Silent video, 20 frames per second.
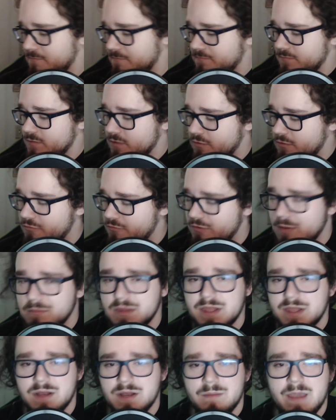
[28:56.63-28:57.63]

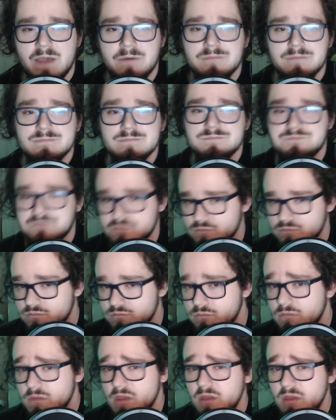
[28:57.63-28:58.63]
crumbling them out.
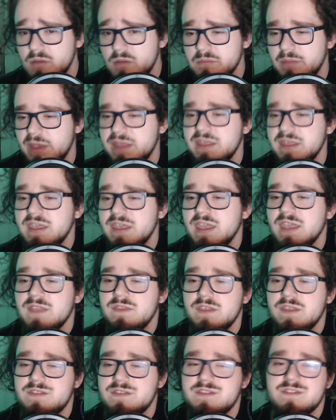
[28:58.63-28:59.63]
But
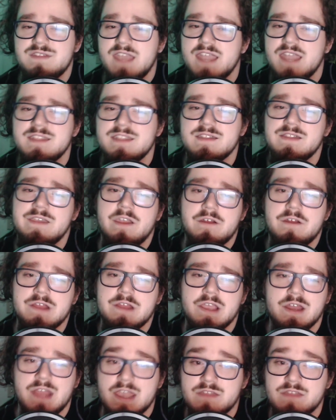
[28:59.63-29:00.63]
this is technically already
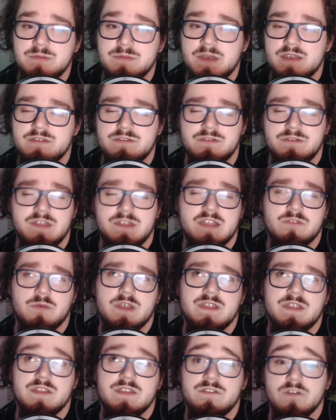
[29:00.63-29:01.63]
on Xbox, so that's why
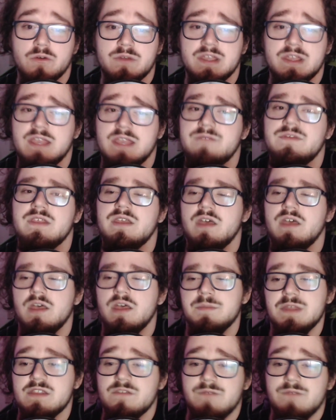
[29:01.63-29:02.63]
they don't have it.
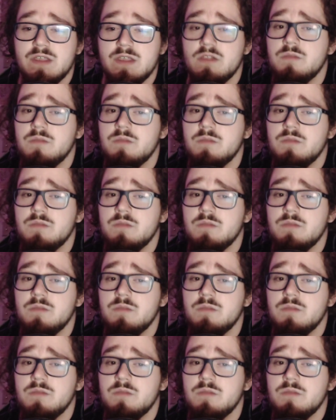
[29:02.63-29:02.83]
It's available